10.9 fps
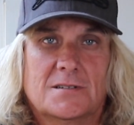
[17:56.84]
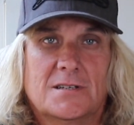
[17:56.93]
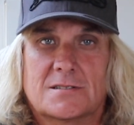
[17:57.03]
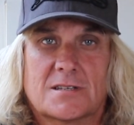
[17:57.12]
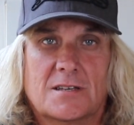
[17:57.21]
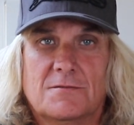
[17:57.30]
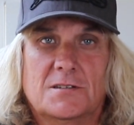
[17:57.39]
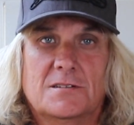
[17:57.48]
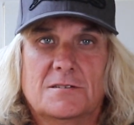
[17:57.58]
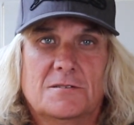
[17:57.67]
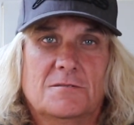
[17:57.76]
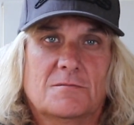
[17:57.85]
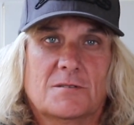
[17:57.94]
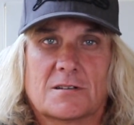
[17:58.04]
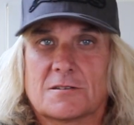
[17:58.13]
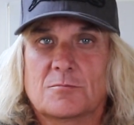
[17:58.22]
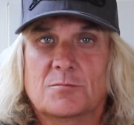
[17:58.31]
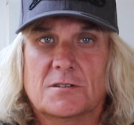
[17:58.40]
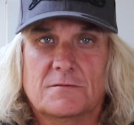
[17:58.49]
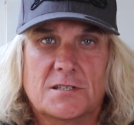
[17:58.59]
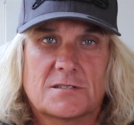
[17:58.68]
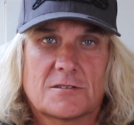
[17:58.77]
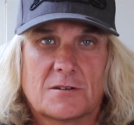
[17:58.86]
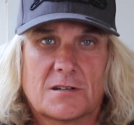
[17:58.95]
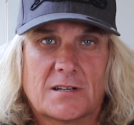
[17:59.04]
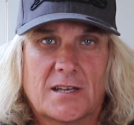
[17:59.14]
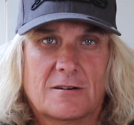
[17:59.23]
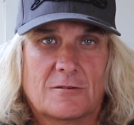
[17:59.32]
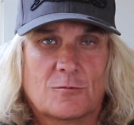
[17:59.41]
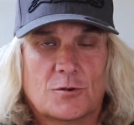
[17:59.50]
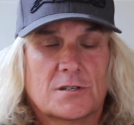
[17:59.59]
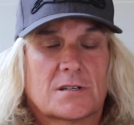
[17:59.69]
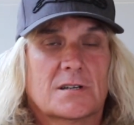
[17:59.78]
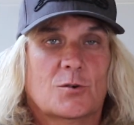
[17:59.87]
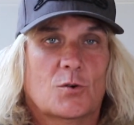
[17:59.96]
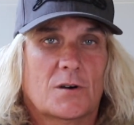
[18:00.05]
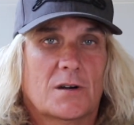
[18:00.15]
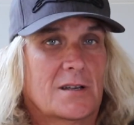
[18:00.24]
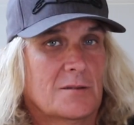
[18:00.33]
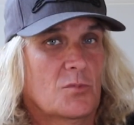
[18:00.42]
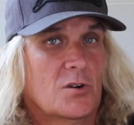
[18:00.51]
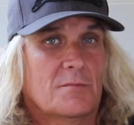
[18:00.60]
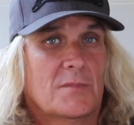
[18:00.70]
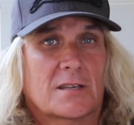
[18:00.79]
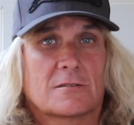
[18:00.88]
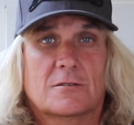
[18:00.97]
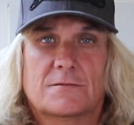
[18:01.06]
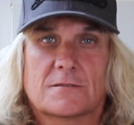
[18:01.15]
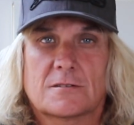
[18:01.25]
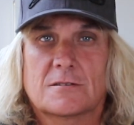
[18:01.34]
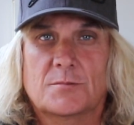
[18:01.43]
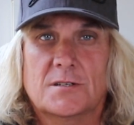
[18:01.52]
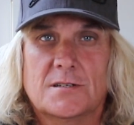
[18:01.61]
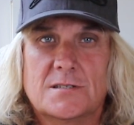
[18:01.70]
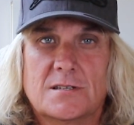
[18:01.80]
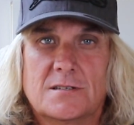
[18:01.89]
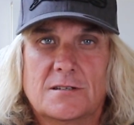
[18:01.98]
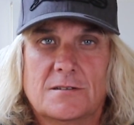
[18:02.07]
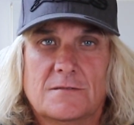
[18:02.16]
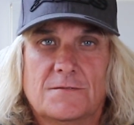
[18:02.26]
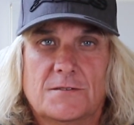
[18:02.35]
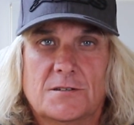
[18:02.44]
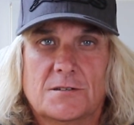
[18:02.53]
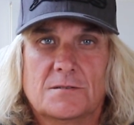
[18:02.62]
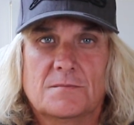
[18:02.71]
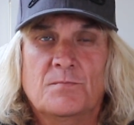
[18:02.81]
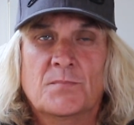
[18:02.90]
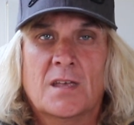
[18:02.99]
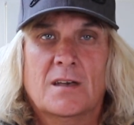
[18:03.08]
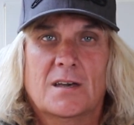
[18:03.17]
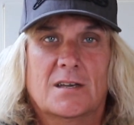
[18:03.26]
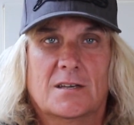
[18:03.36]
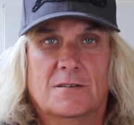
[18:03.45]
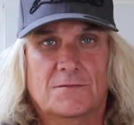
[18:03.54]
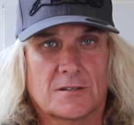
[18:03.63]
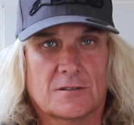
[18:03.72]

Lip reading: it's given you a little bit of insight in how I work, and it might make life a little bit easier for you. If